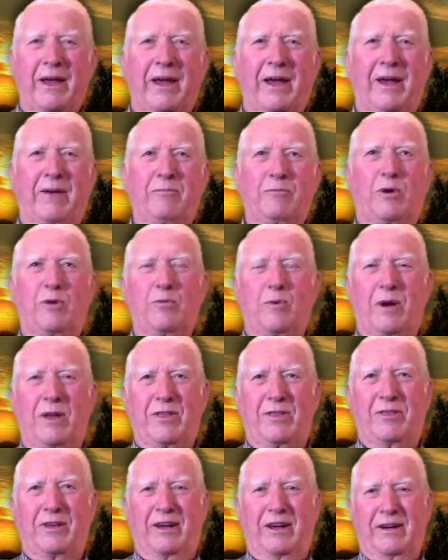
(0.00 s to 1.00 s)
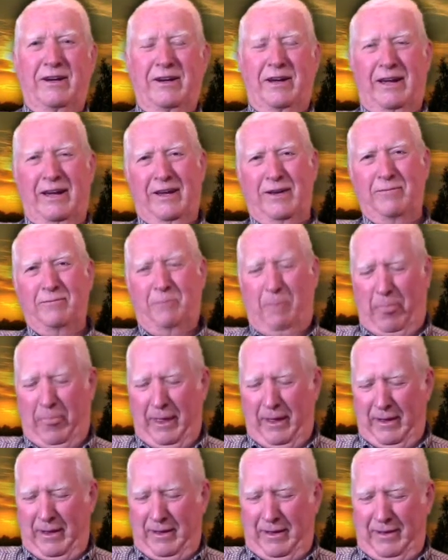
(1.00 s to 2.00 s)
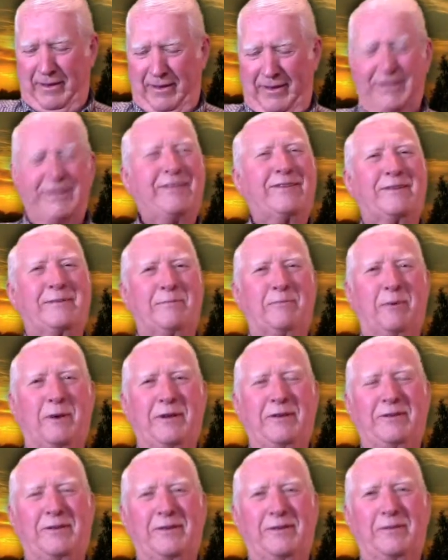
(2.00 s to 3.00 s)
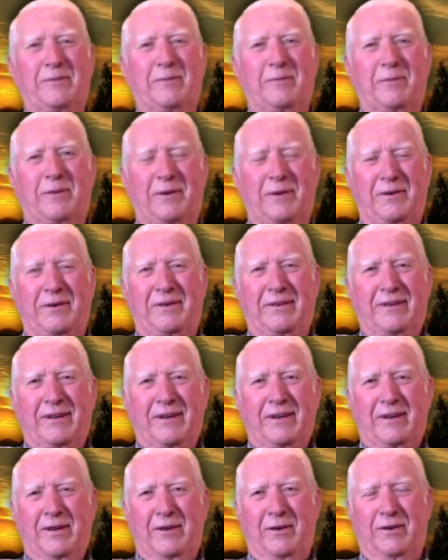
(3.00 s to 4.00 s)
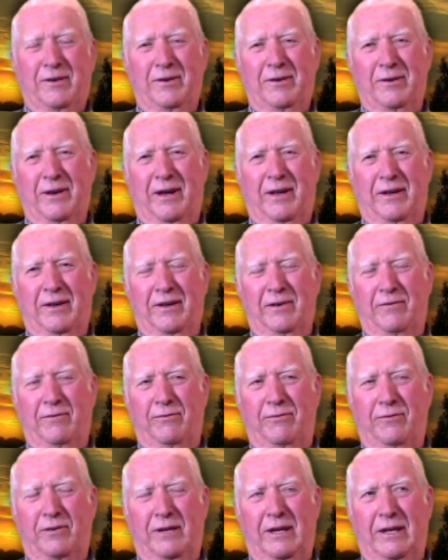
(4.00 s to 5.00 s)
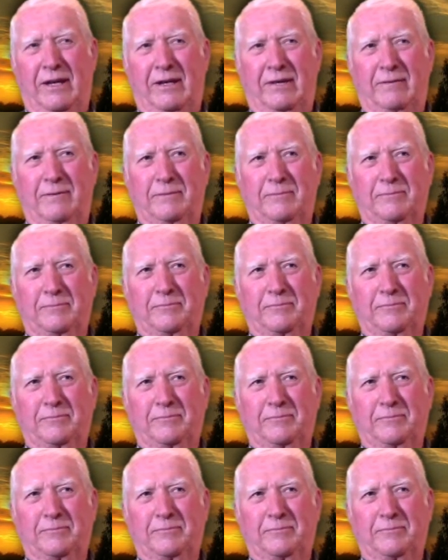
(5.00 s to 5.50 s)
And we went there, and this preacher would do, I'll never forget,